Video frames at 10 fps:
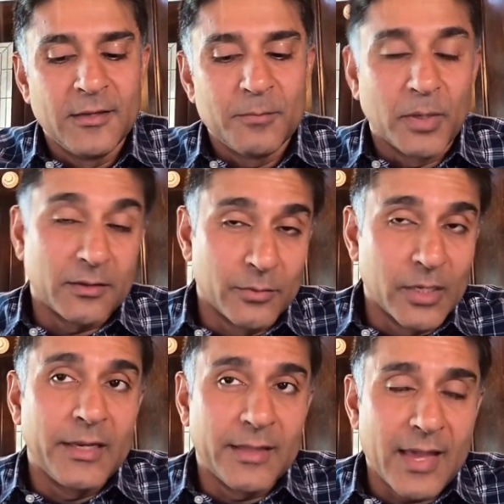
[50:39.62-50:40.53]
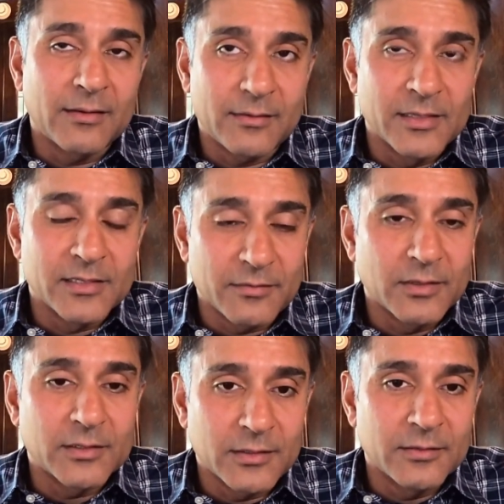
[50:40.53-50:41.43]
But really, that is a
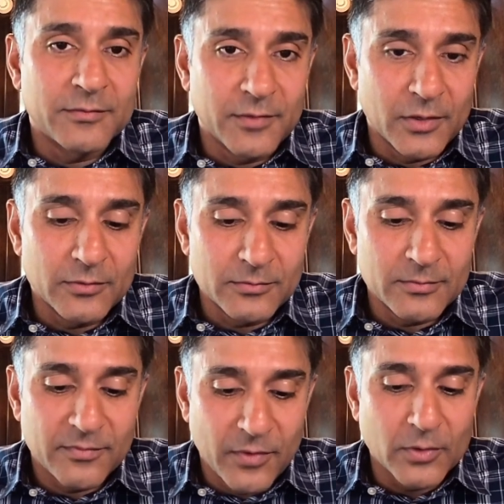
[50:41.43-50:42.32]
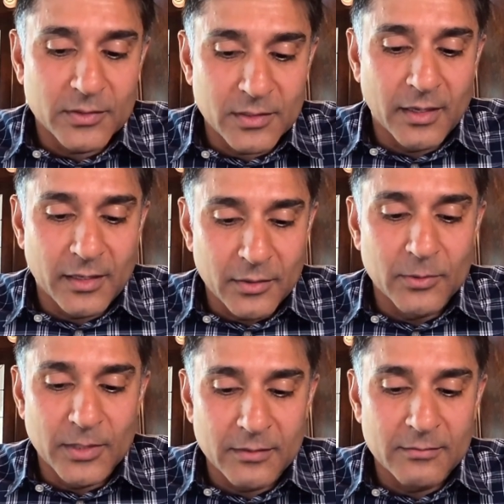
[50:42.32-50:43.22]
function of folks like
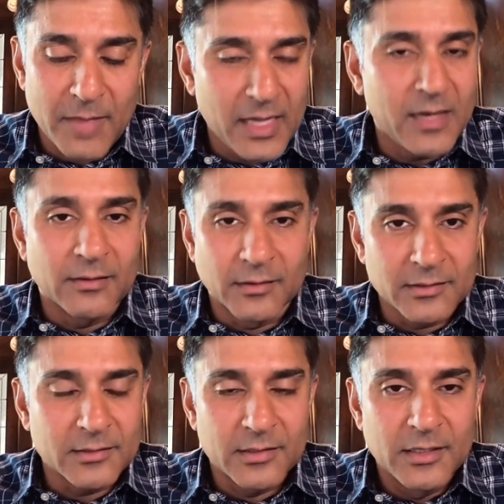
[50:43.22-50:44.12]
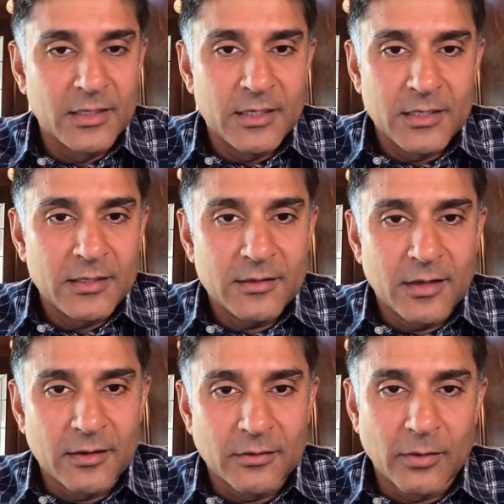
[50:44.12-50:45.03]
you and many others
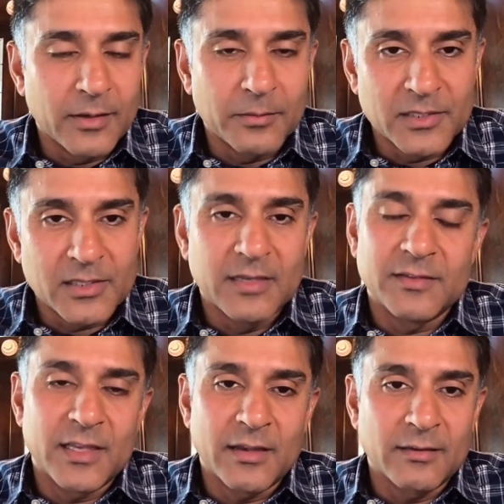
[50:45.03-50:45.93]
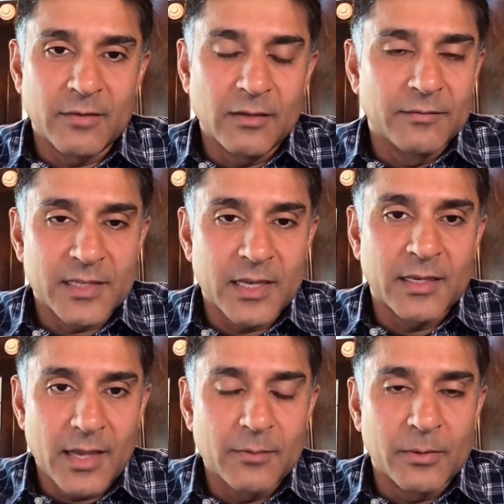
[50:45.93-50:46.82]
rolling up their sleeves and getting involved and saying,
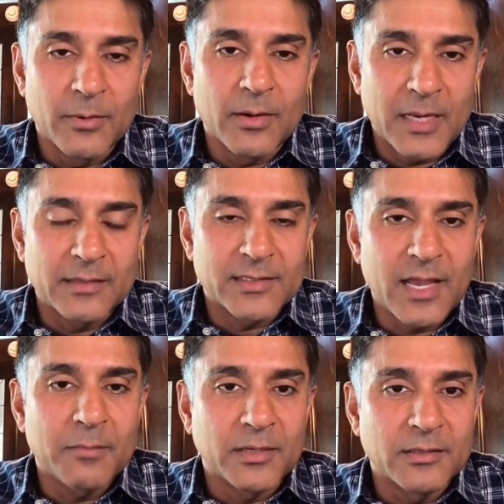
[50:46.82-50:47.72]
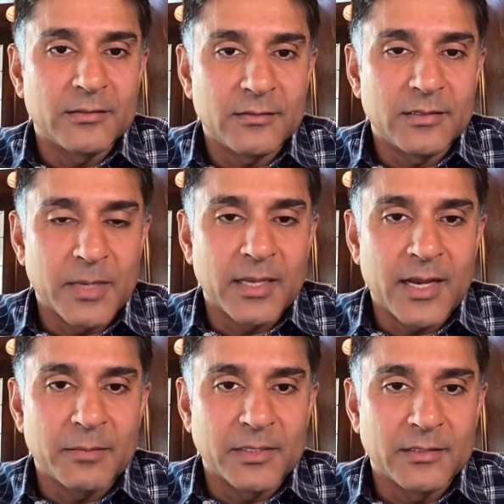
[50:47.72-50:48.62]
"Yeah, we want to make this happen. Let's make it
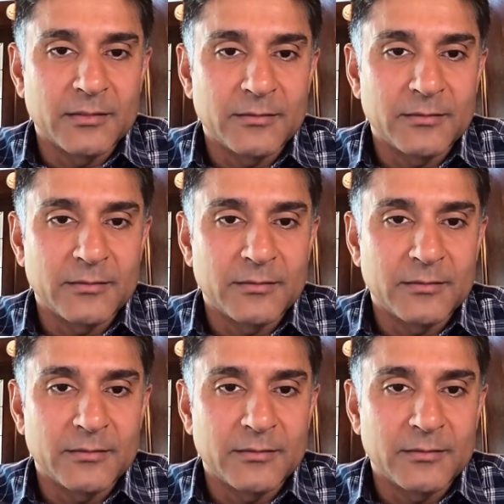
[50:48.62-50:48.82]
happen."